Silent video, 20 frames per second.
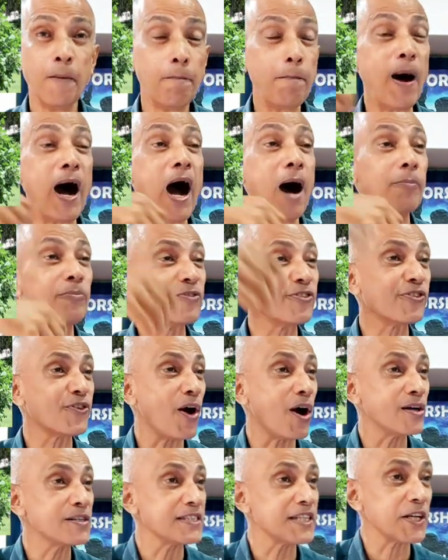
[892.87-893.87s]
palm
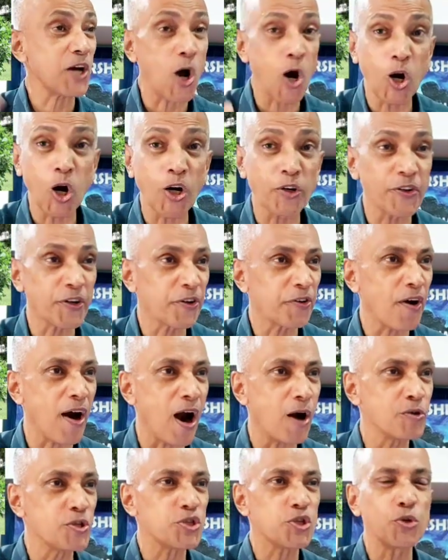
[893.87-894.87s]
fronds and all on the
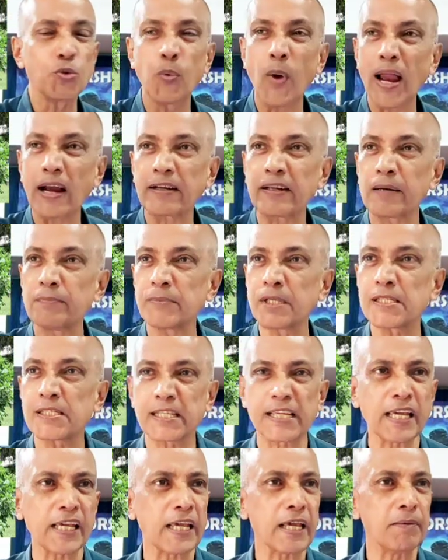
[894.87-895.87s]
ground to welcome this
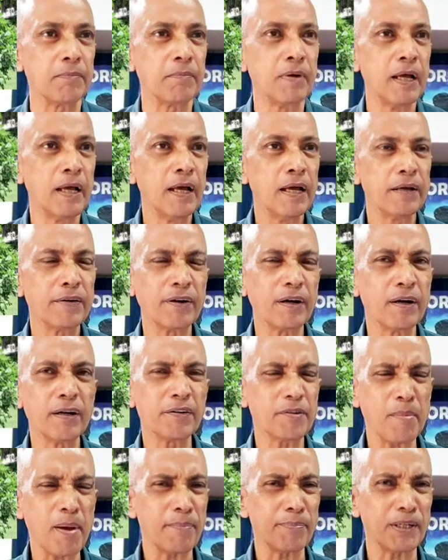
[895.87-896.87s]
king him.
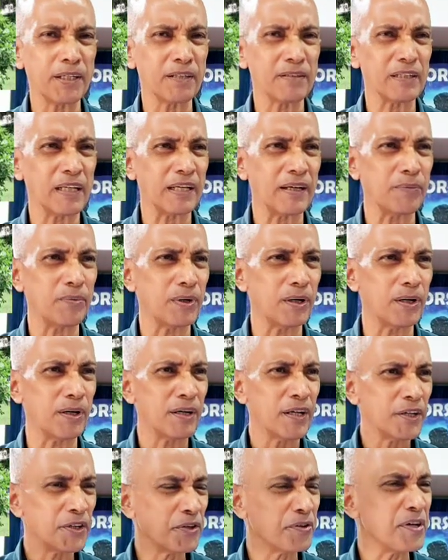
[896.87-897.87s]
Remember, they were
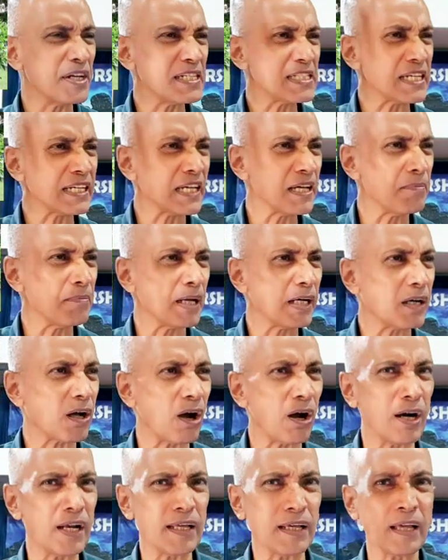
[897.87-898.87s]
greeting him and
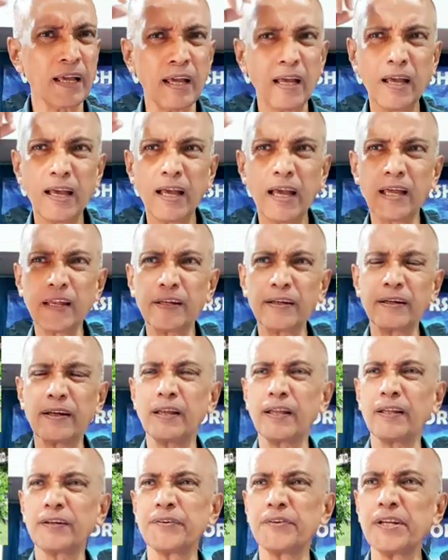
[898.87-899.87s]
calling
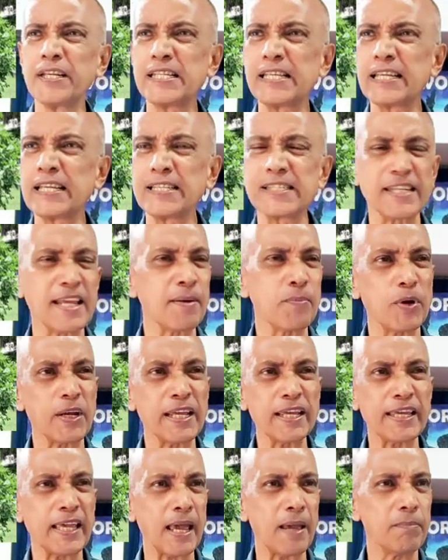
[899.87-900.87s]
and greeting his name when
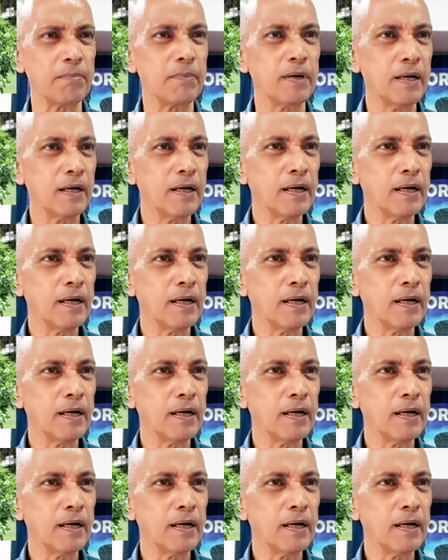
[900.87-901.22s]
he came.